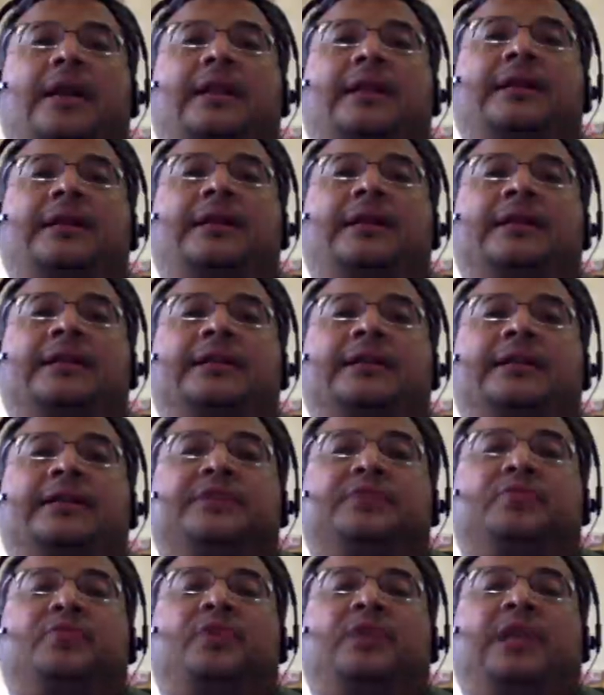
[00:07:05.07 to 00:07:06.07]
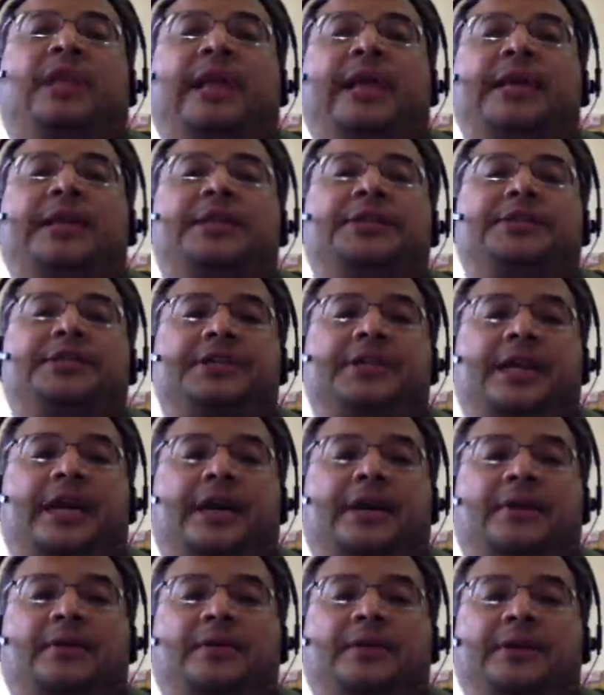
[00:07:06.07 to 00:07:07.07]
is related to
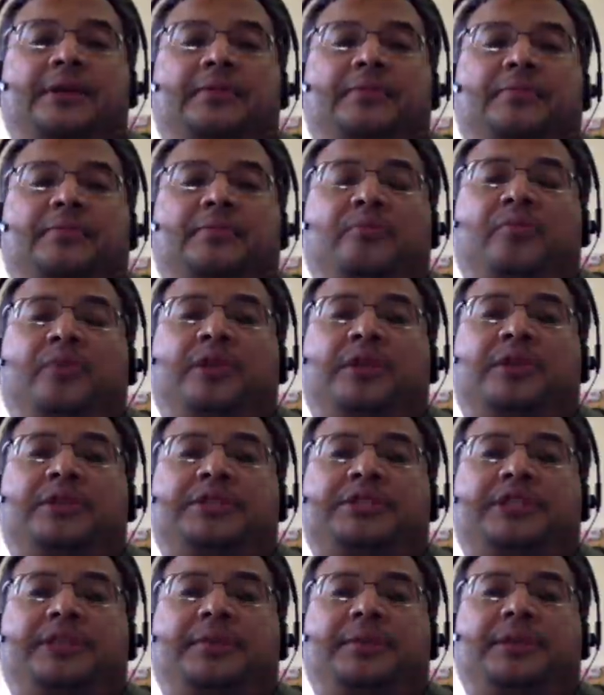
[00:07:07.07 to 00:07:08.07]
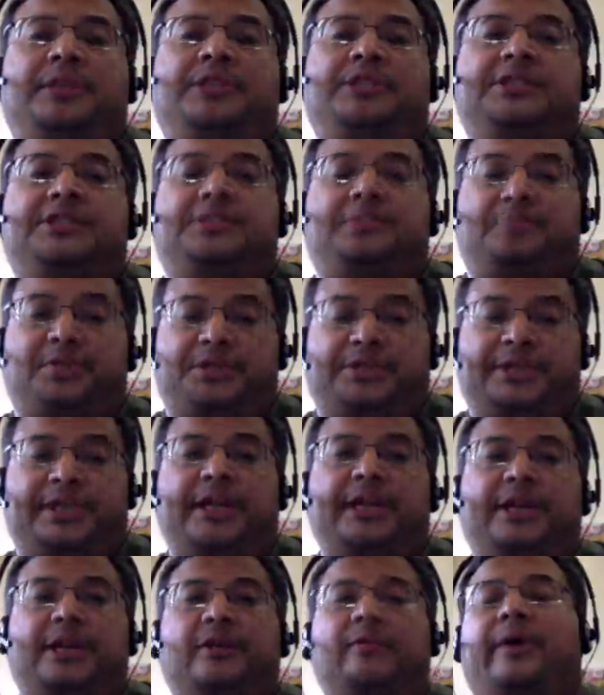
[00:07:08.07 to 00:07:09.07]
not only when the stimulus is
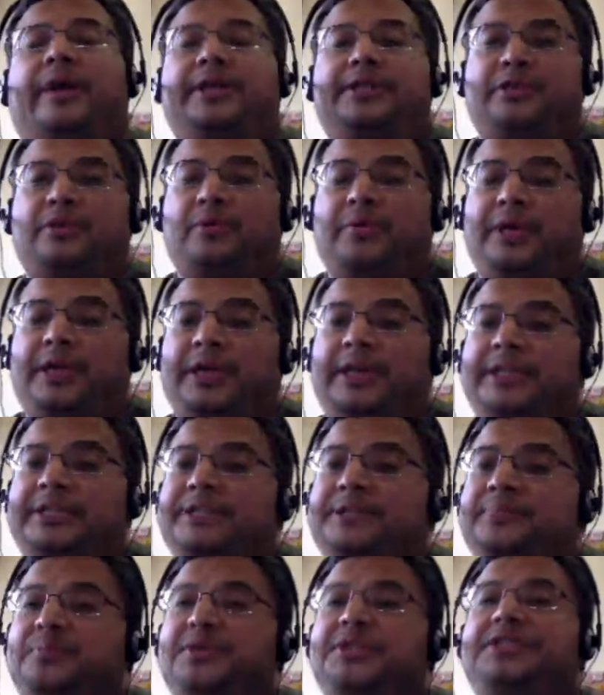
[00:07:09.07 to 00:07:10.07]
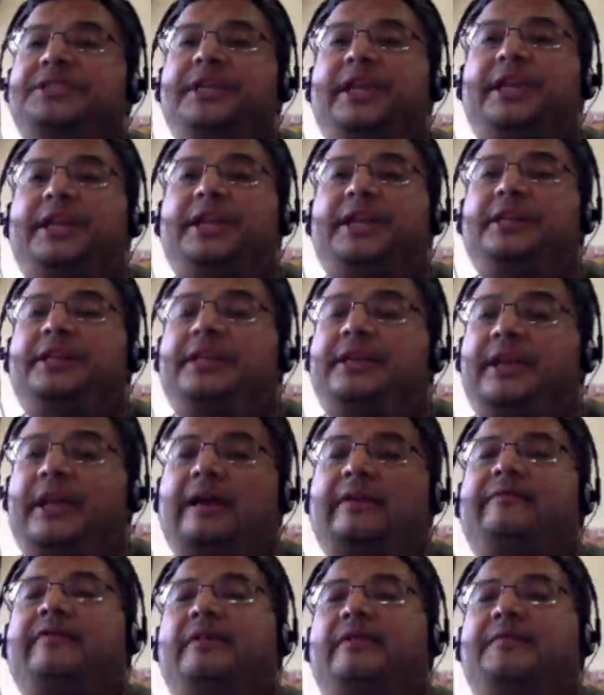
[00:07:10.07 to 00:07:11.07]
presented, right? So when it gets presented, the
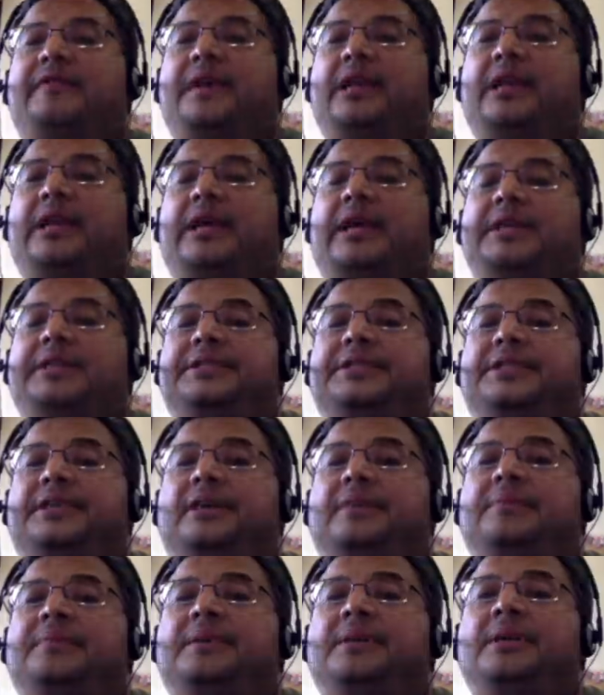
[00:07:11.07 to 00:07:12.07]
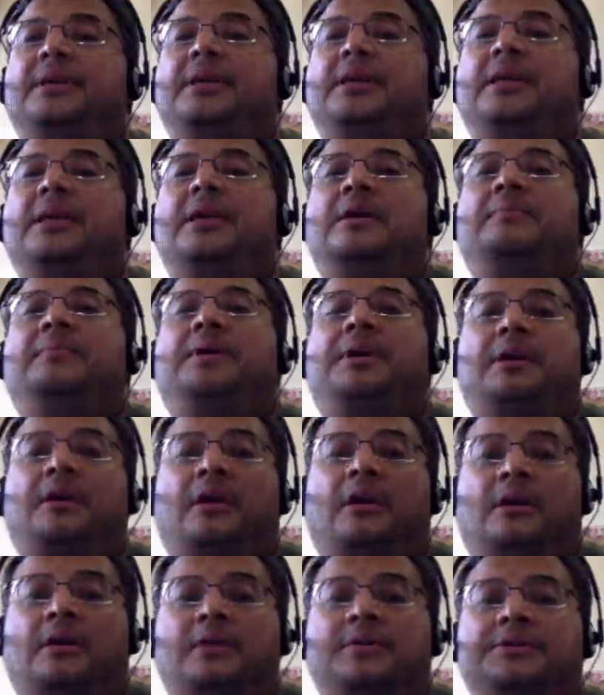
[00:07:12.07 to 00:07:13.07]
FFA lights up, but
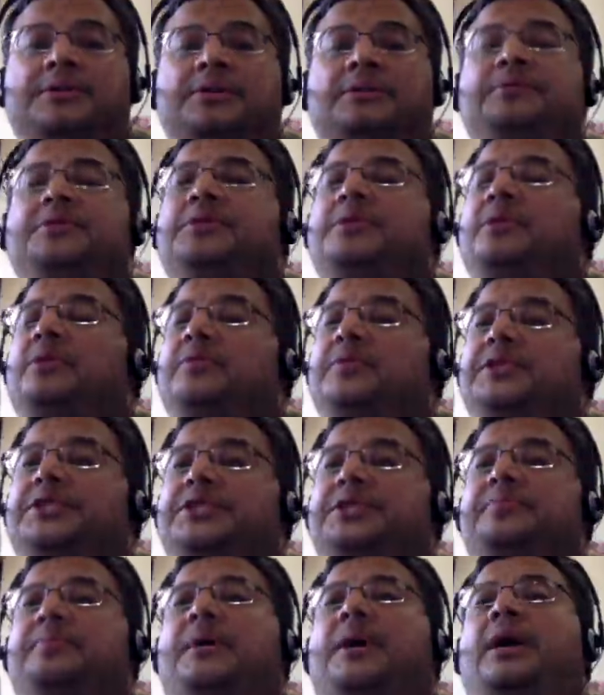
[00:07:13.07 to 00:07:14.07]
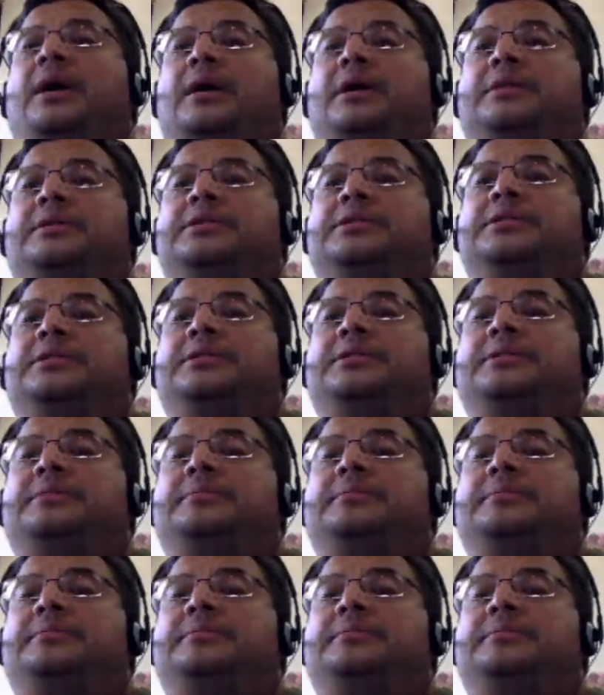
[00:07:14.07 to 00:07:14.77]
also to the response,